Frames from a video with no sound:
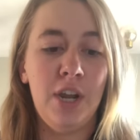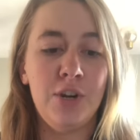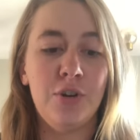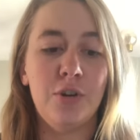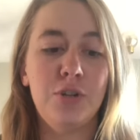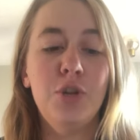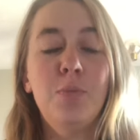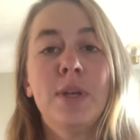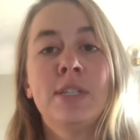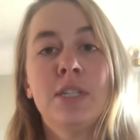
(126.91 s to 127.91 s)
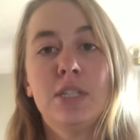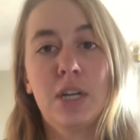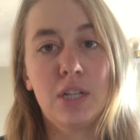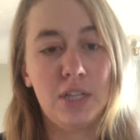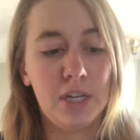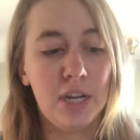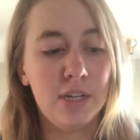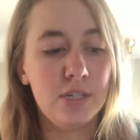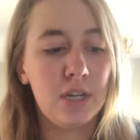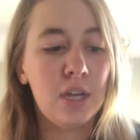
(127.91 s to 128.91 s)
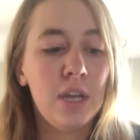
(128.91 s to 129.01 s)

and you're too busy to clean it.